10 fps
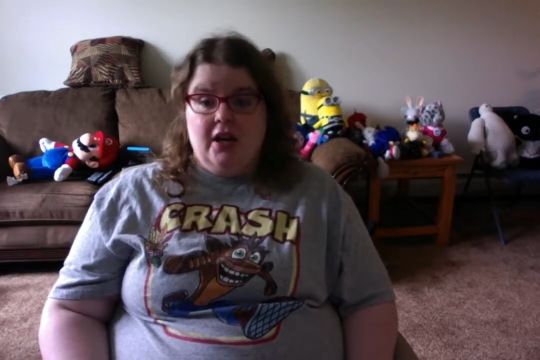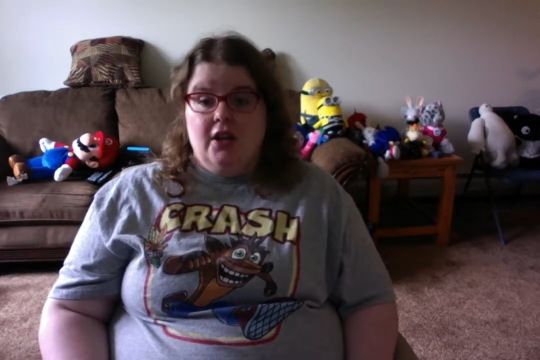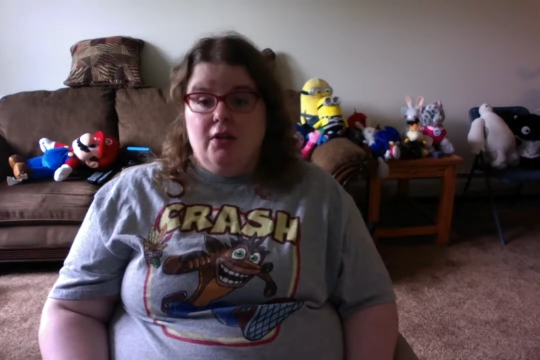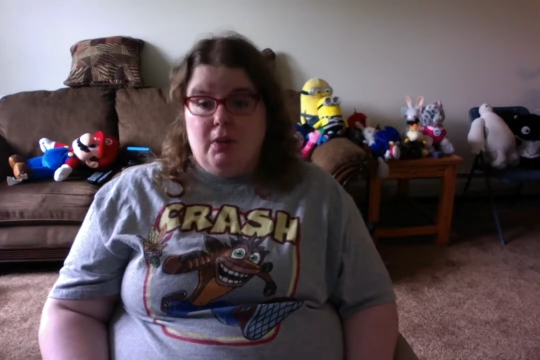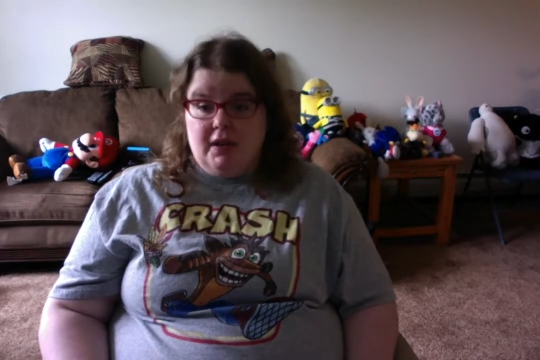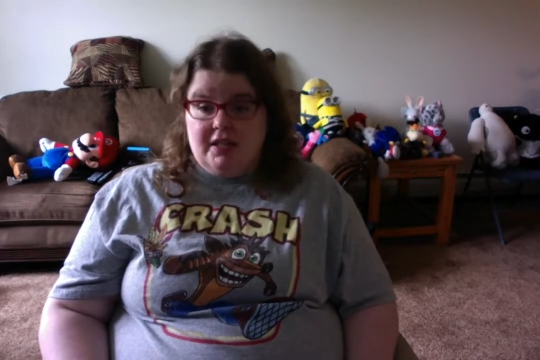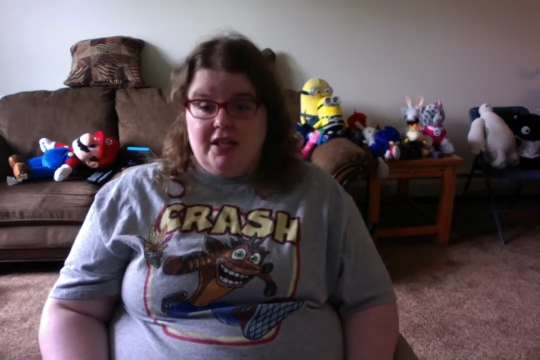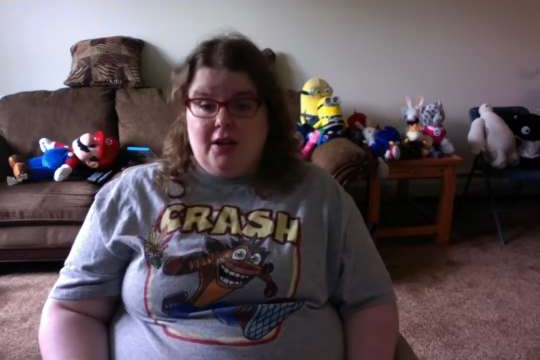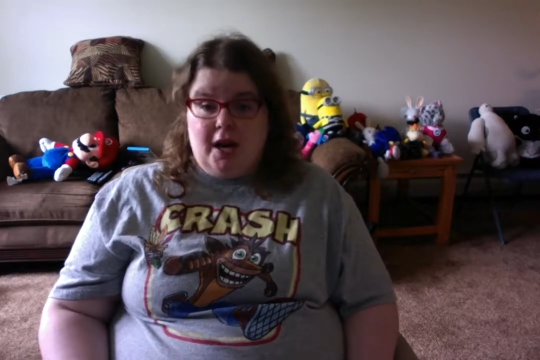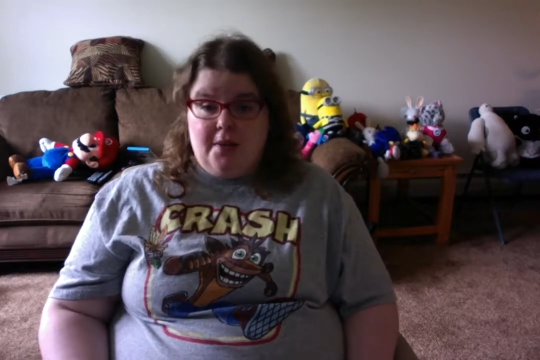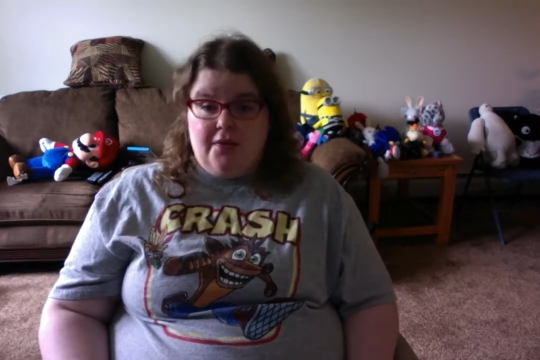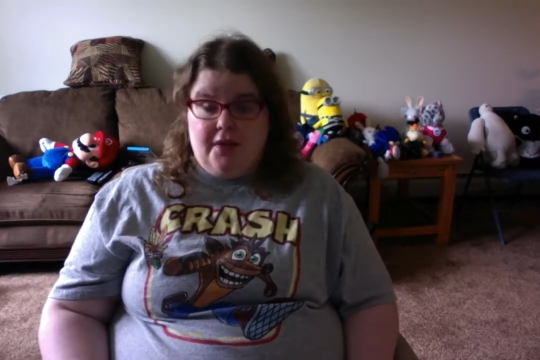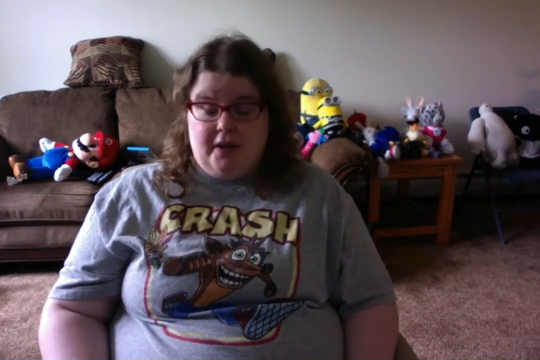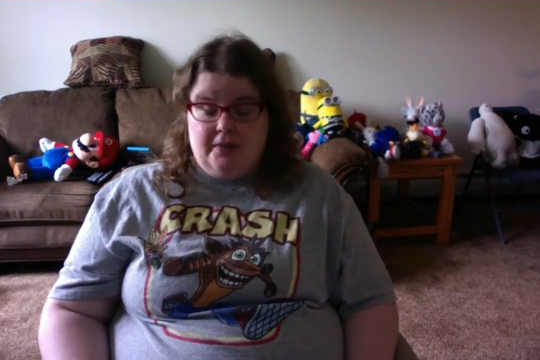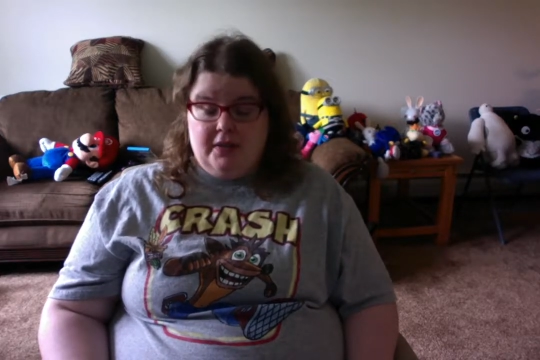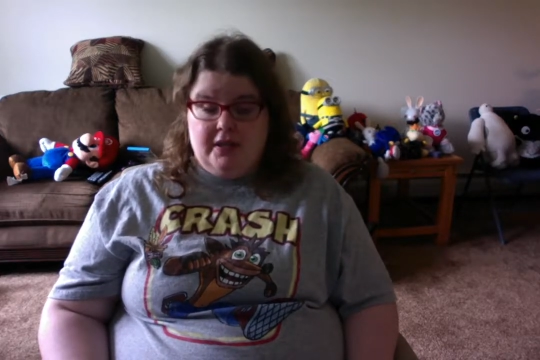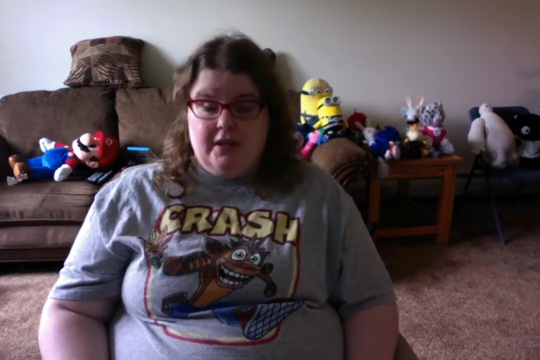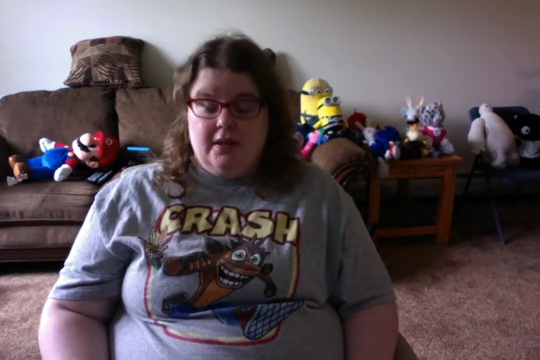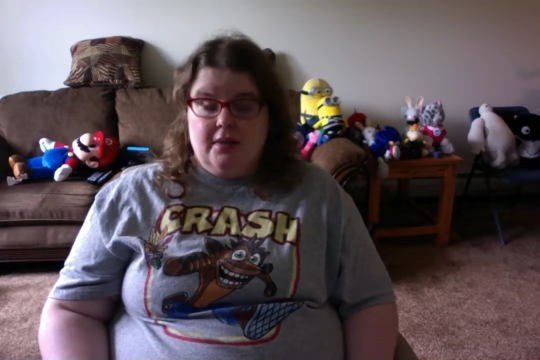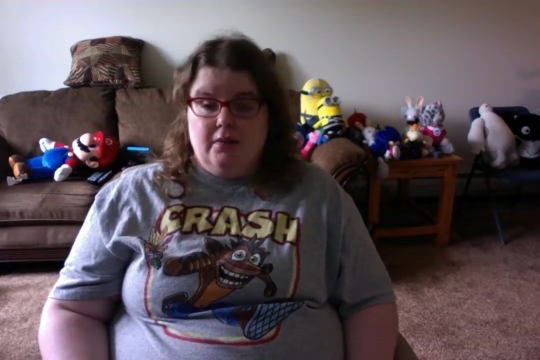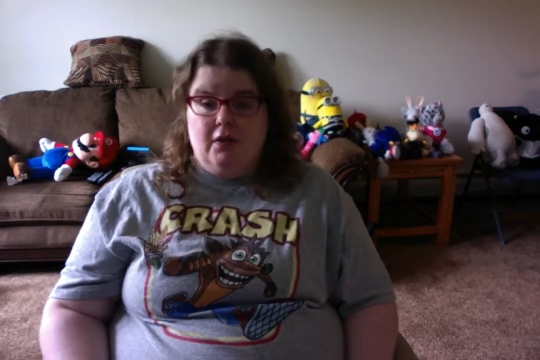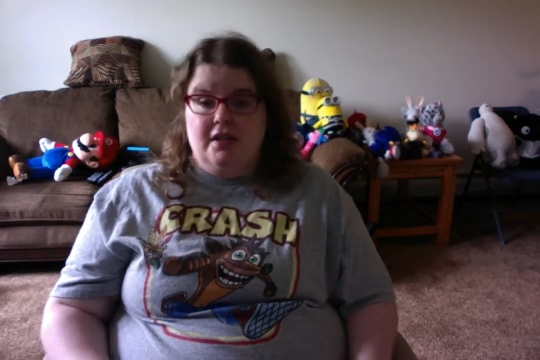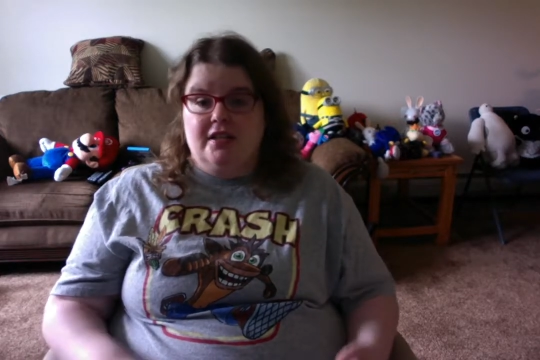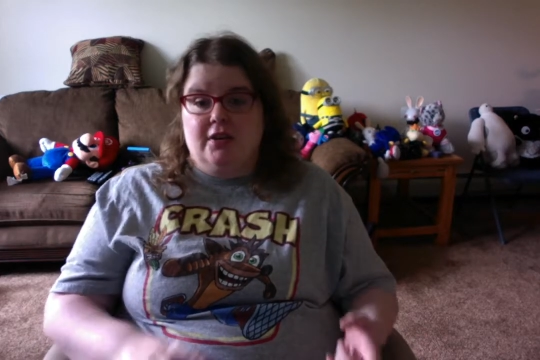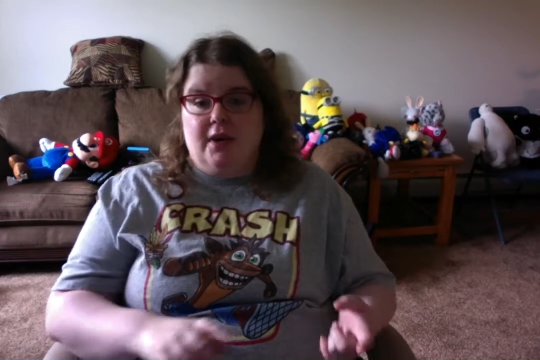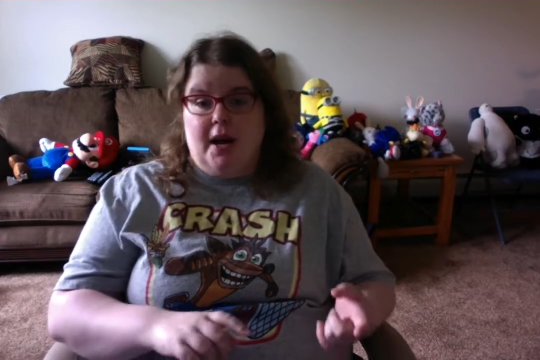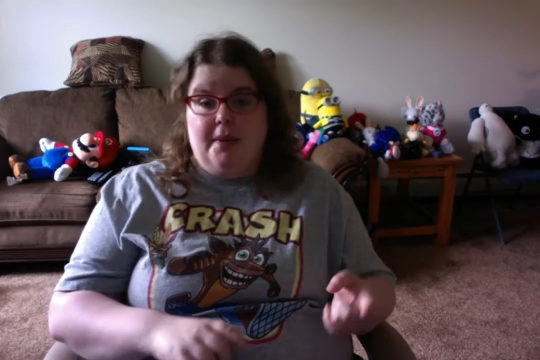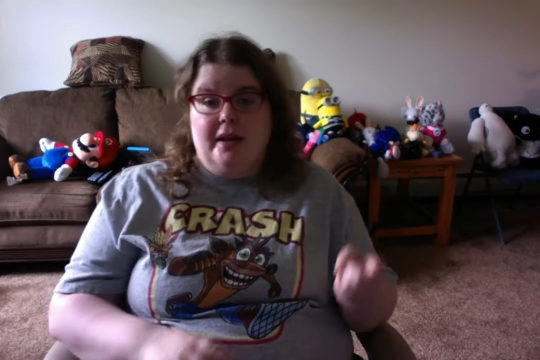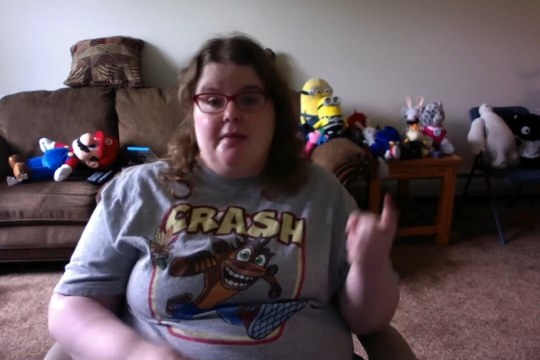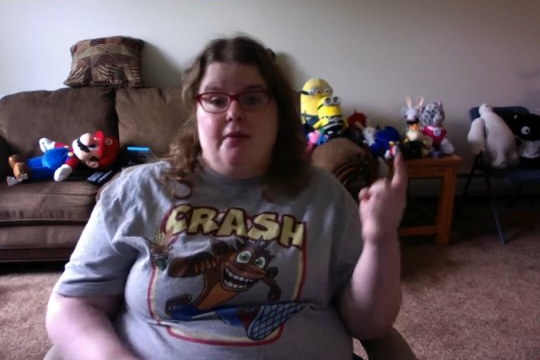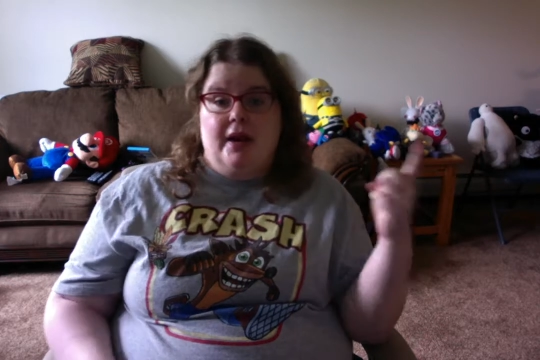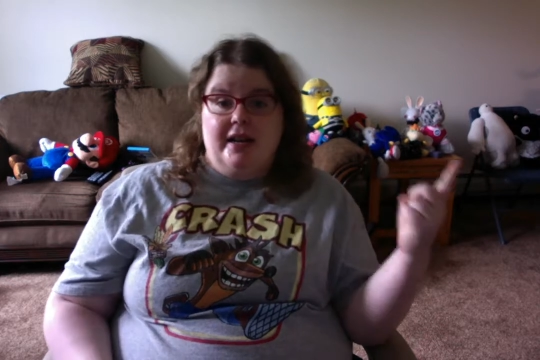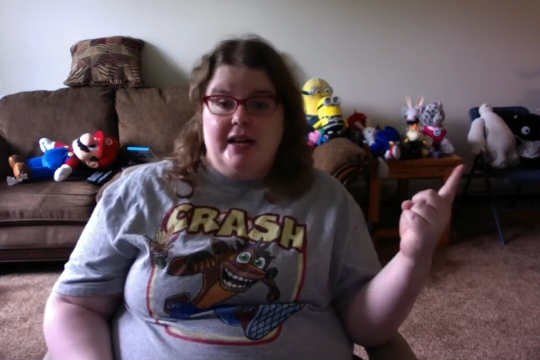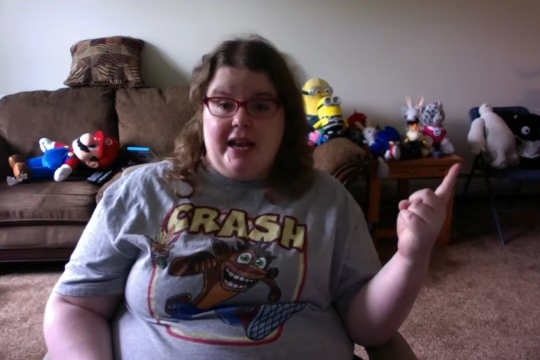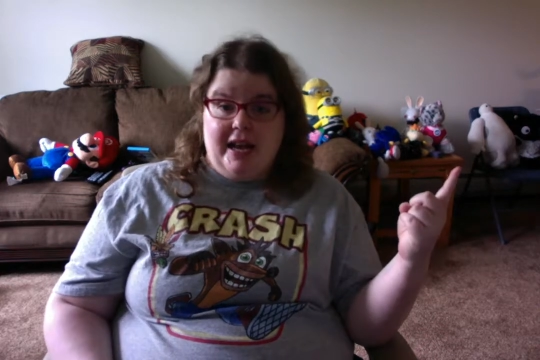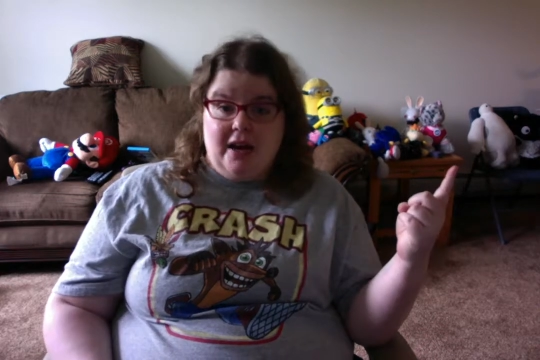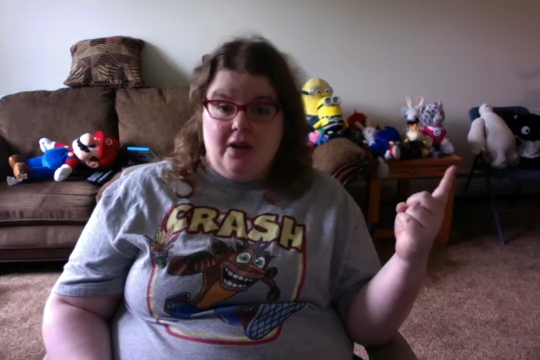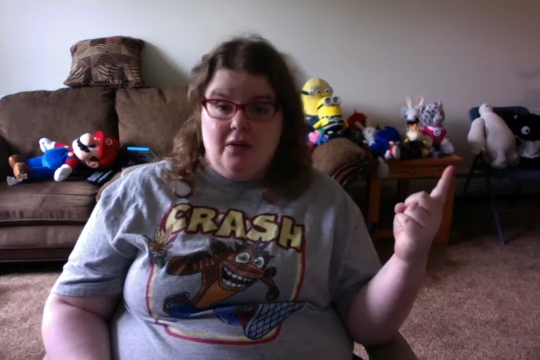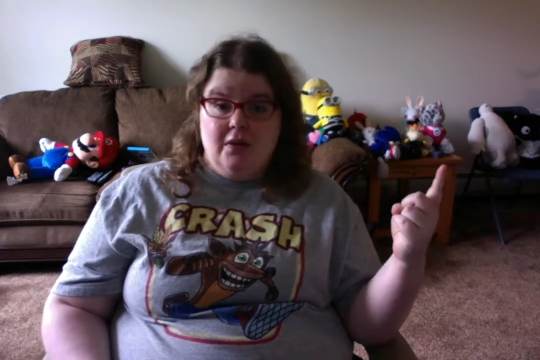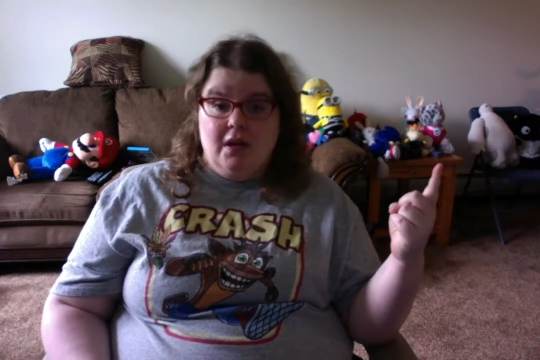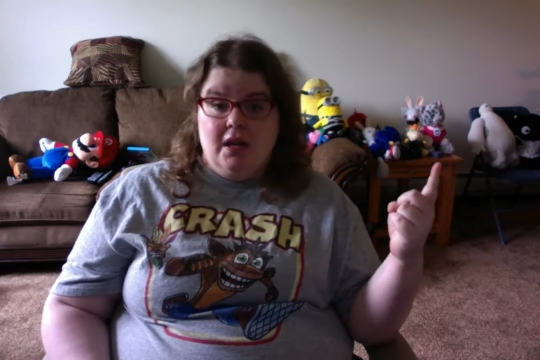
the Wallace and Gromit films Wallace and Gromit, Grand Day Out,